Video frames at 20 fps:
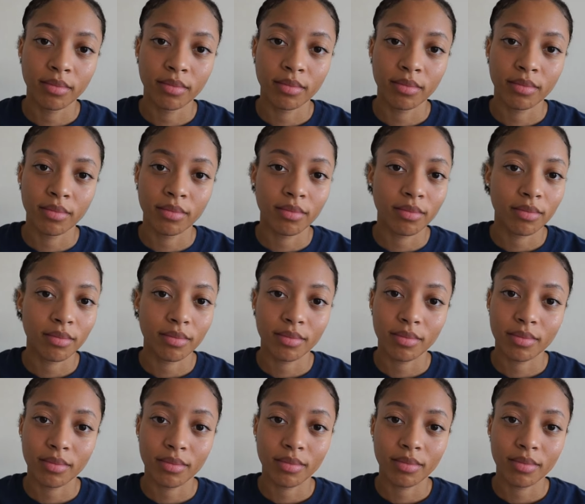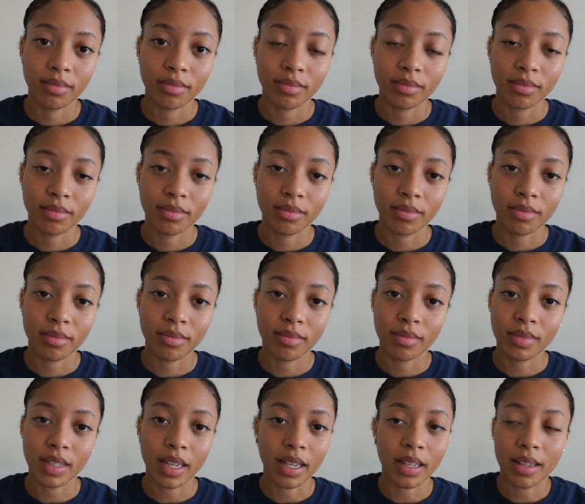
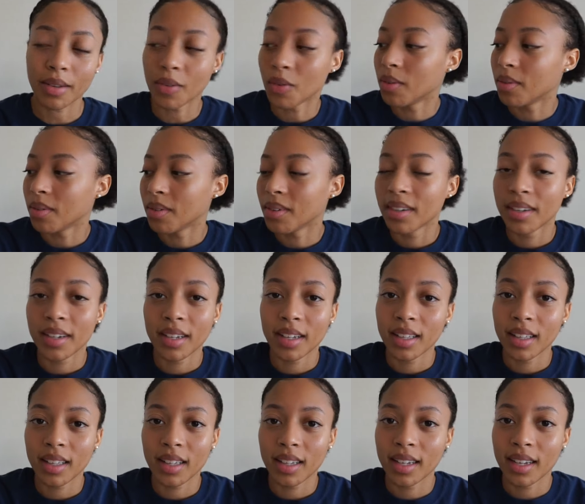Nothing is said.